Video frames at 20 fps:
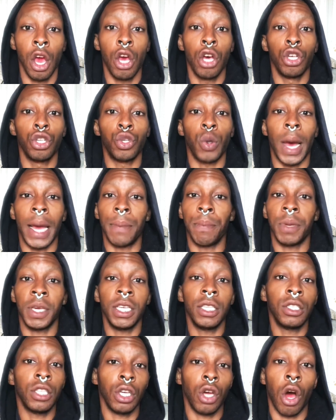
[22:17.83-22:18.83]
So I'm
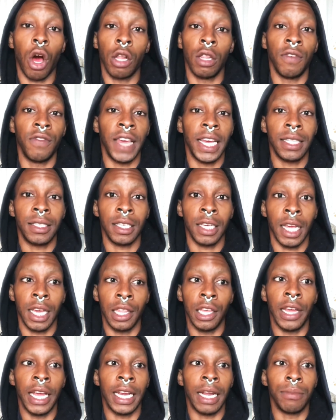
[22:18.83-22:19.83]
piecing all of that together
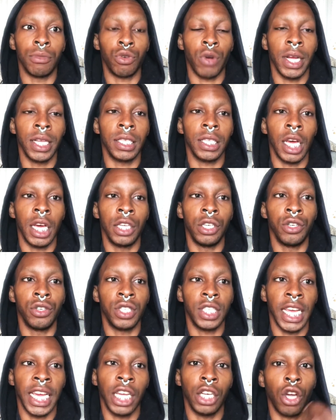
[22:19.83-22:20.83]
and I'm trying to
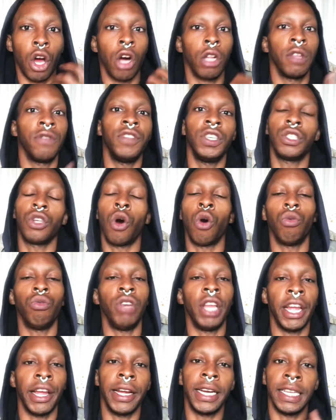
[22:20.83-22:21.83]
understand all of these old
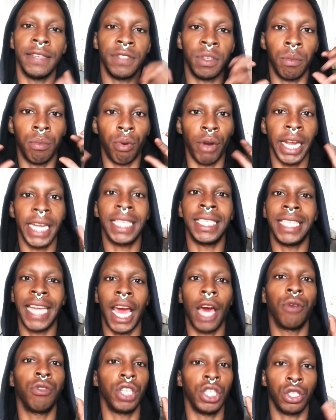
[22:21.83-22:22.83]
narratives and break
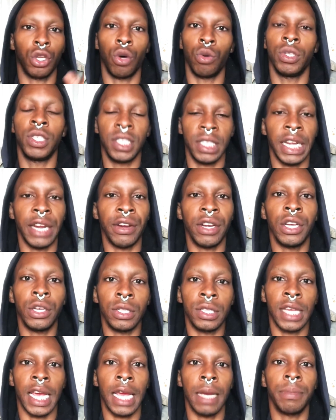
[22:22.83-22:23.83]
down these old
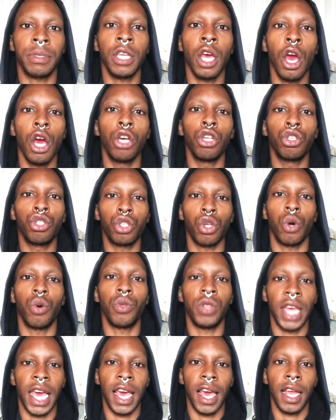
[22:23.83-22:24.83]
stereotypes so
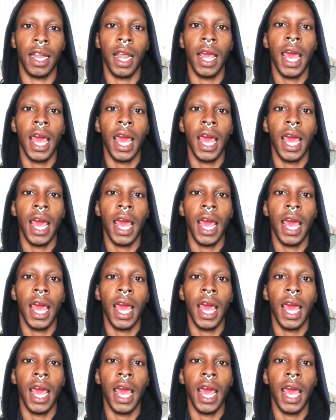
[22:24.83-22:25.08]
that